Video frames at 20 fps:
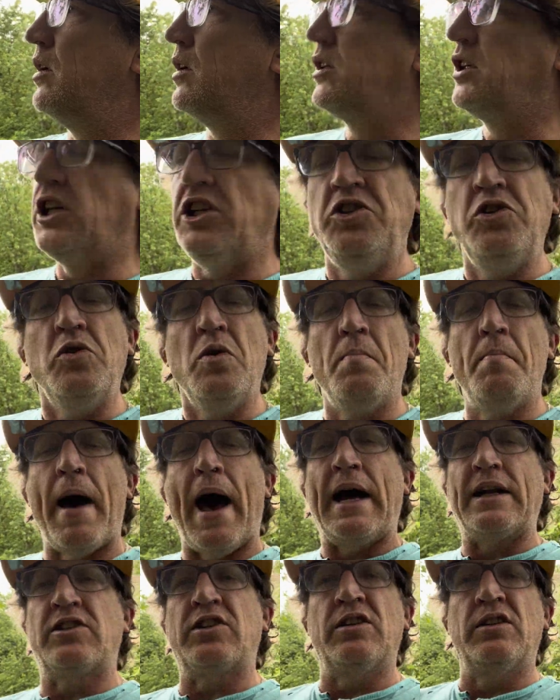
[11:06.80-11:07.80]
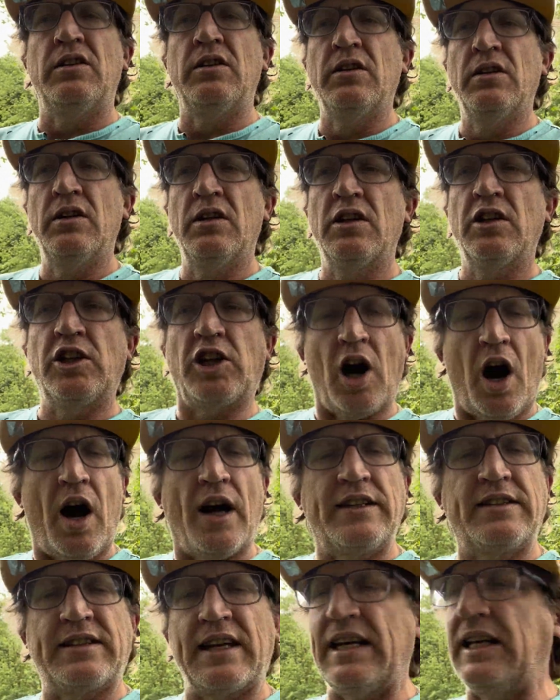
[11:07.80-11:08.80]
Can you imagine
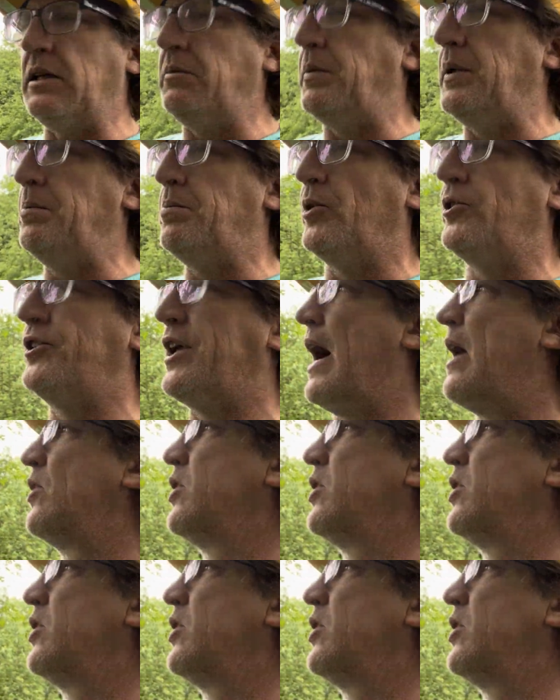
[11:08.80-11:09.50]
God sending people down